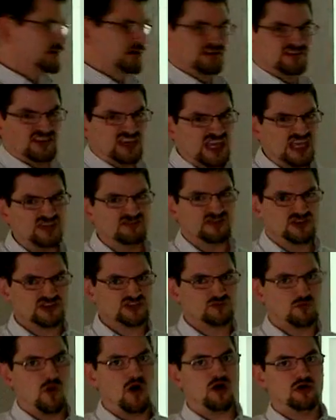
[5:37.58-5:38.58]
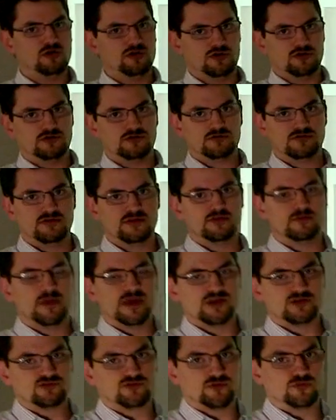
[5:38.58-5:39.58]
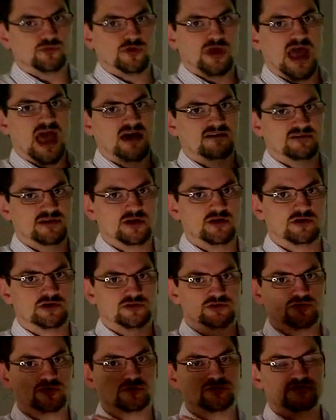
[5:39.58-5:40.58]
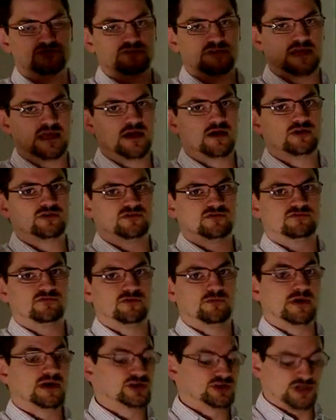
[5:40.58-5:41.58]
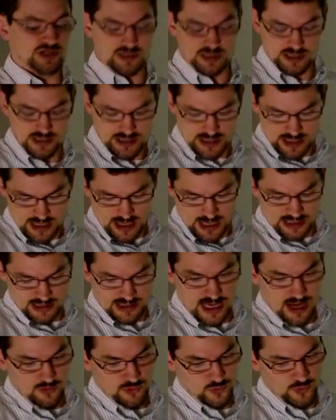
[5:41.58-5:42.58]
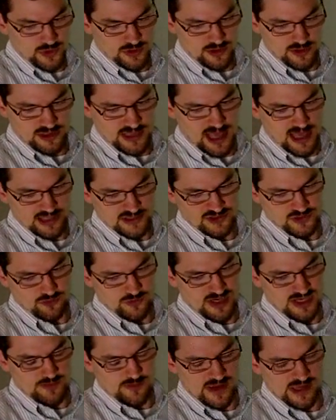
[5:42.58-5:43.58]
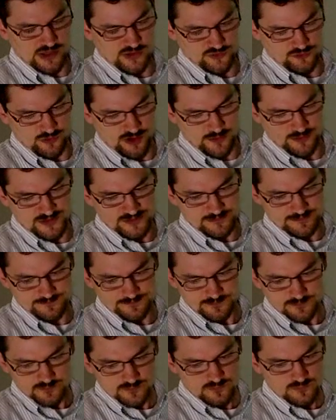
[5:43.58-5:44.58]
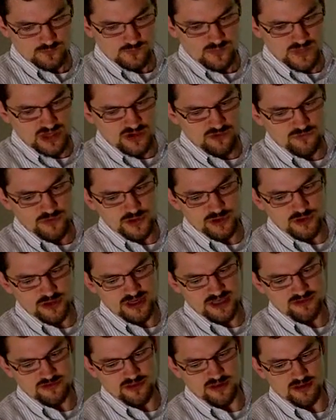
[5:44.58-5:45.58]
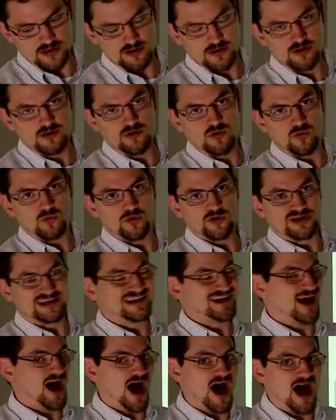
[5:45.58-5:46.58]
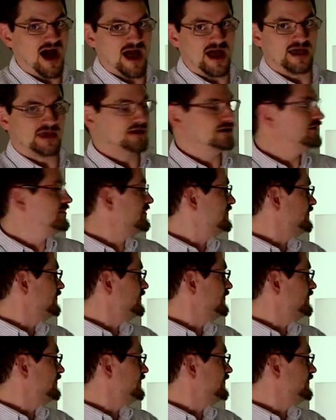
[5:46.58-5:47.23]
It's even smaller than the manuscript we have here in terms of the character formation. And yet when we look at the Greek manuscript, if we look at the word chi,